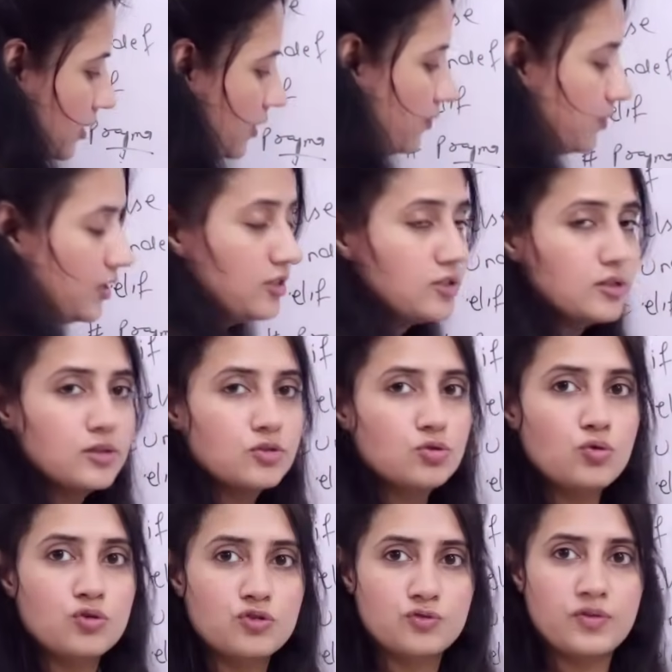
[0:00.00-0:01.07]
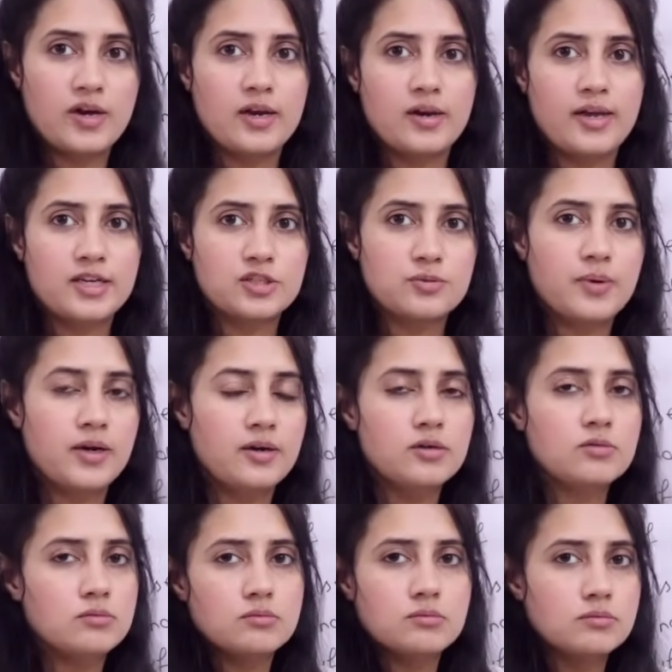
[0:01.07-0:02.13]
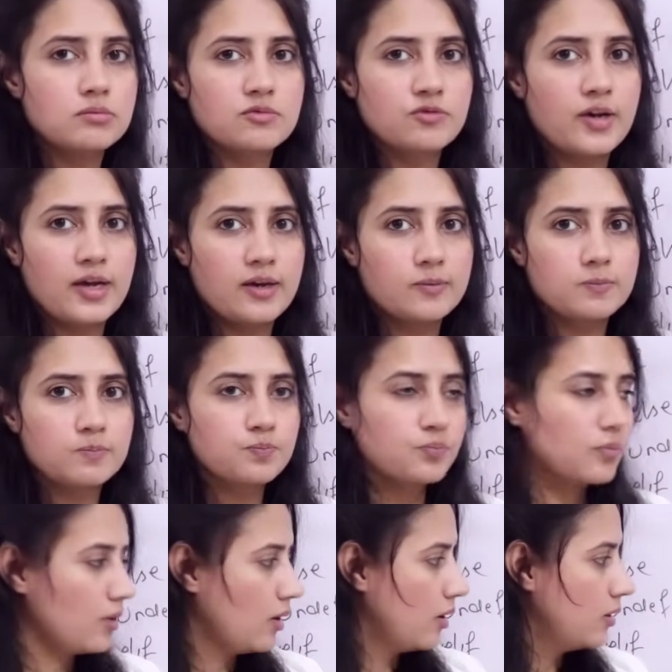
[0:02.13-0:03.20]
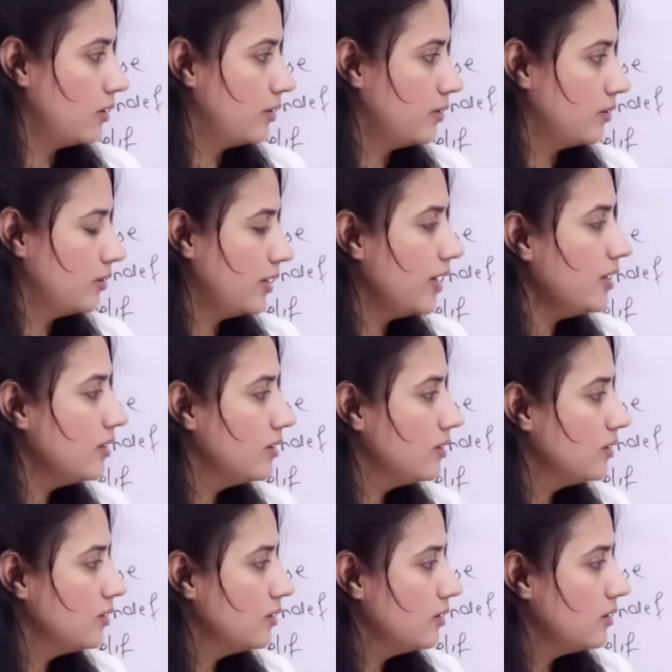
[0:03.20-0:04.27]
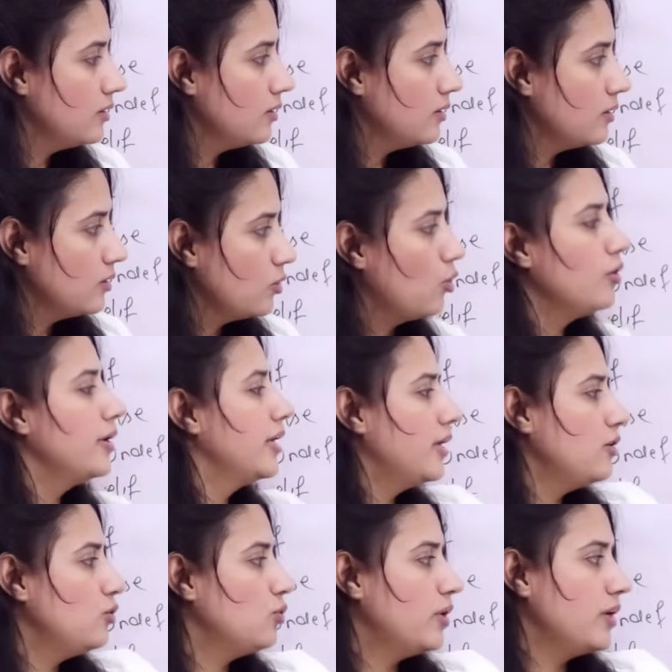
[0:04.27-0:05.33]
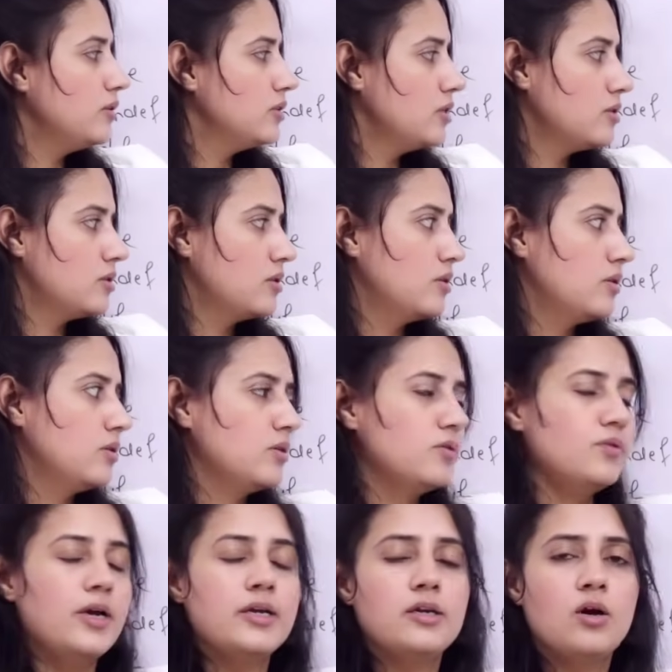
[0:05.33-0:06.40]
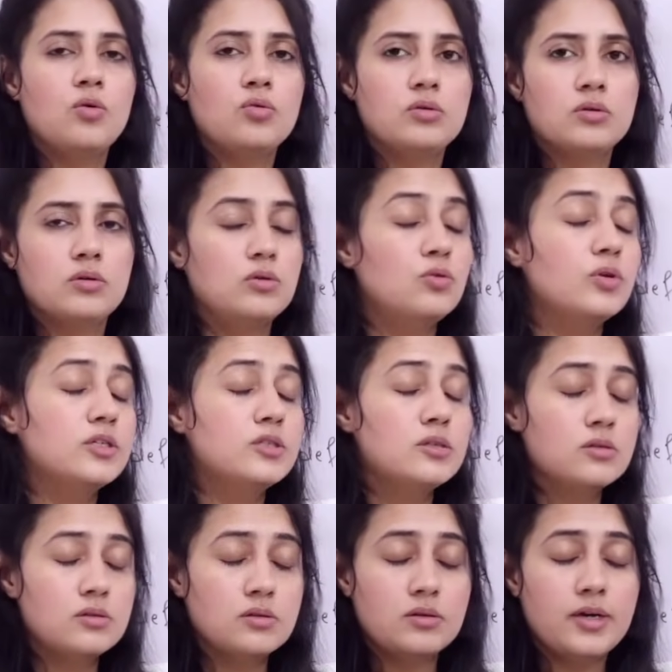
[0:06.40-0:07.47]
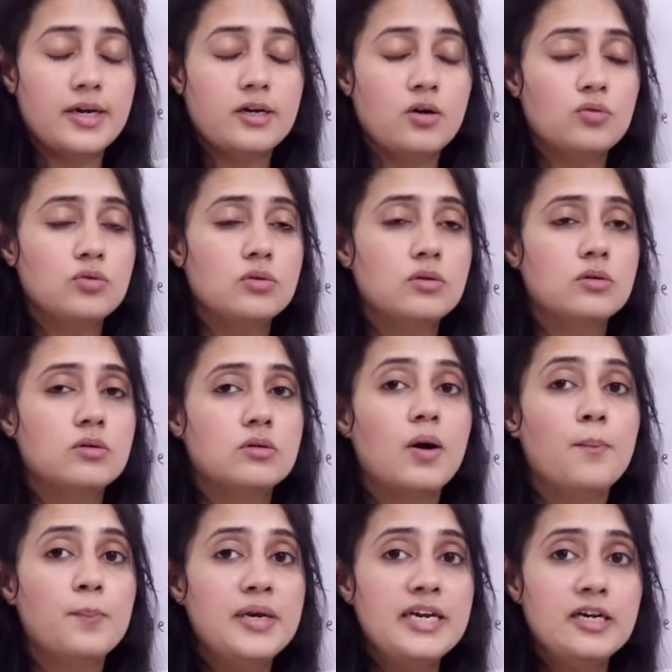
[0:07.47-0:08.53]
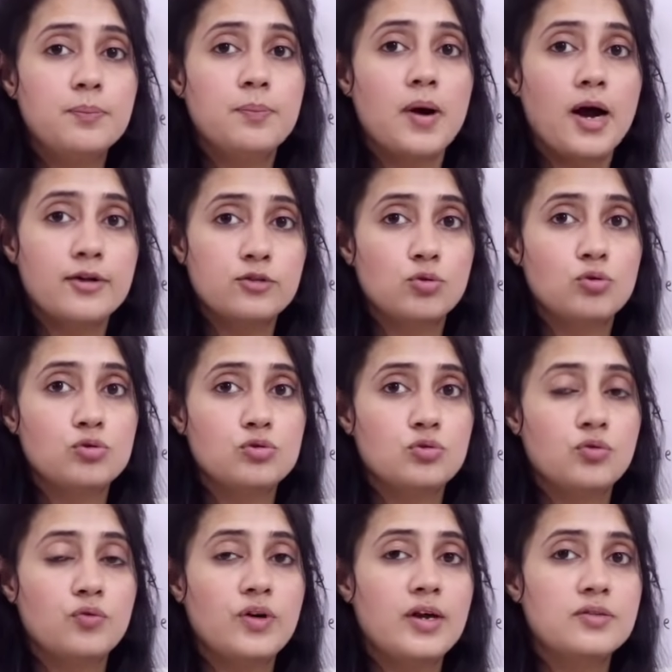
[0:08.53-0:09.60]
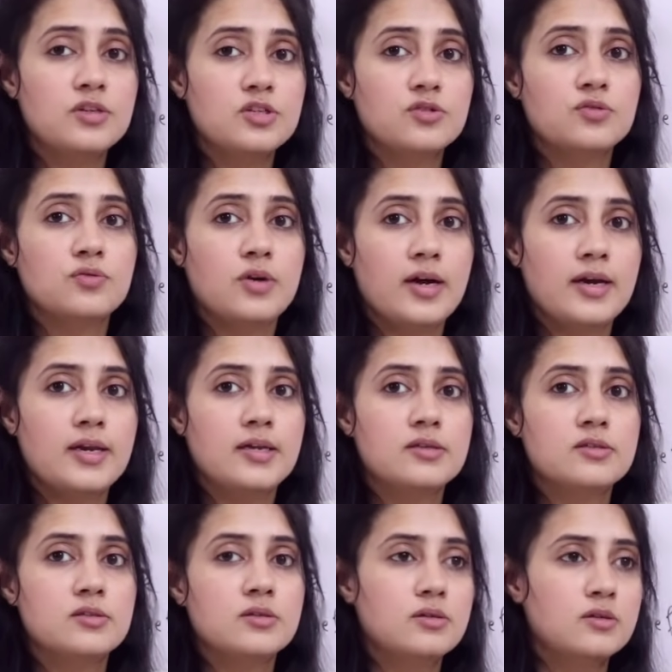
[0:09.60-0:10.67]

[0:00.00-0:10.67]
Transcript: in this source file, expanded file, right? Or here you can just find out, you can just write down the complete path also, where this file is